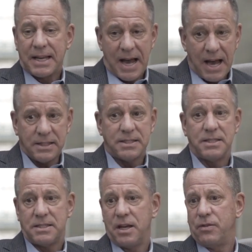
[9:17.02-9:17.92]

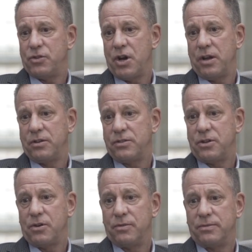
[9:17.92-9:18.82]
Constant state of change.
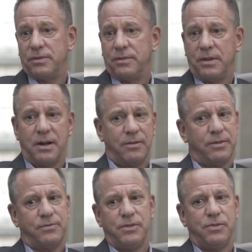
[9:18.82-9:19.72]
So,
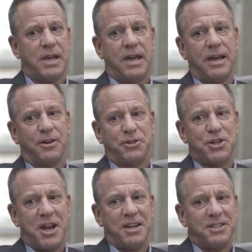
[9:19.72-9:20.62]
if you can't handle
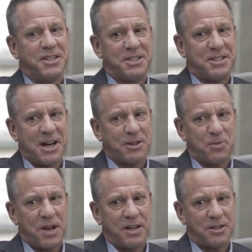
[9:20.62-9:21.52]
change, this is not the
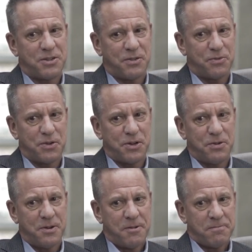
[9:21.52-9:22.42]
right industry for
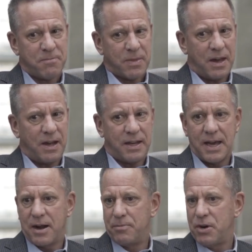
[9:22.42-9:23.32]
you. You
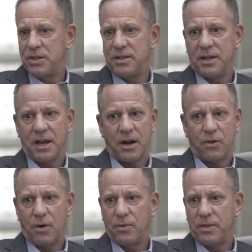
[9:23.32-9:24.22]
got to embrace it, you got to
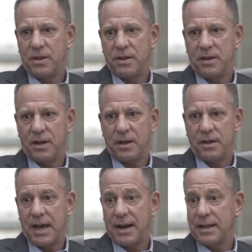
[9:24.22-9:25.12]
grow with it,
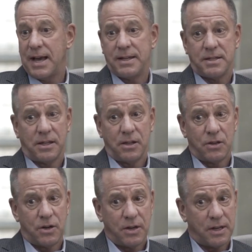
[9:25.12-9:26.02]
you got to constantly
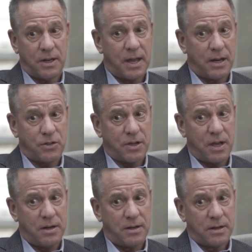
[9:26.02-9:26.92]
learn and get
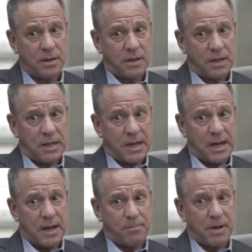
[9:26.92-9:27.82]
educated.
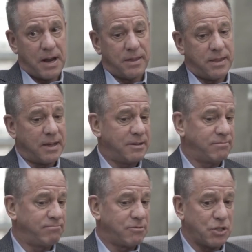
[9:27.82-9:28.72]
But I think
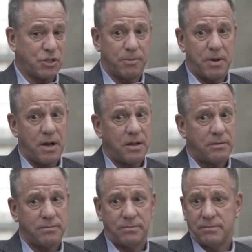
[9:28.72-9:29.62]
crystal
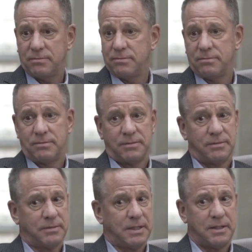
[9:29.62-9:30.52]
ball,
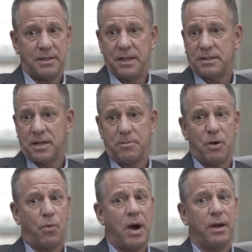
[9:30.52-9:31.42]
it's going to
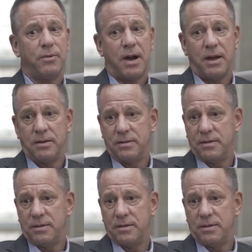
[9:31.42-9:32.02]
be a wild ride.